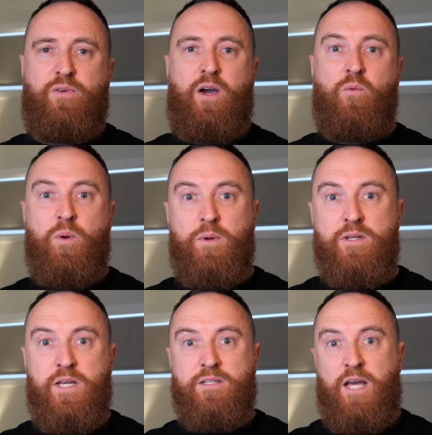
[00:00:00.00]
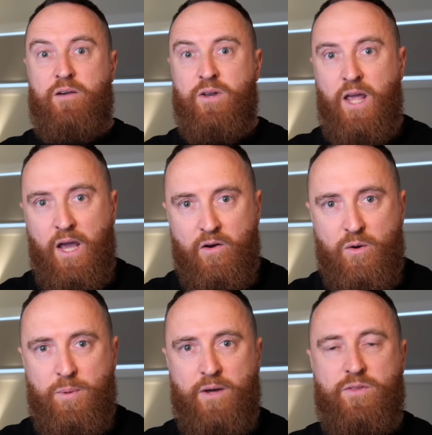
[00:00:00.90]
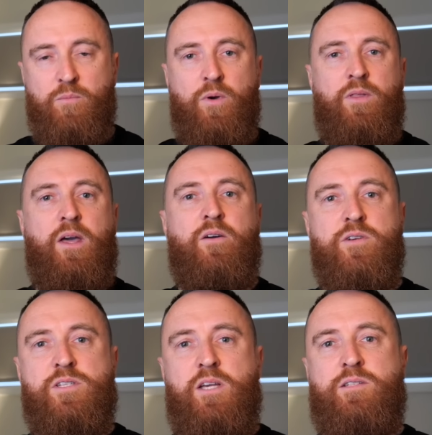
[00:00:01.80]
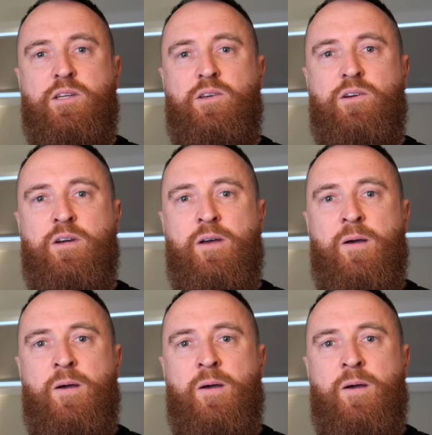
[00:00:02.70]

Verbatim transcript: how women tend to have an air about them where they are assessing you.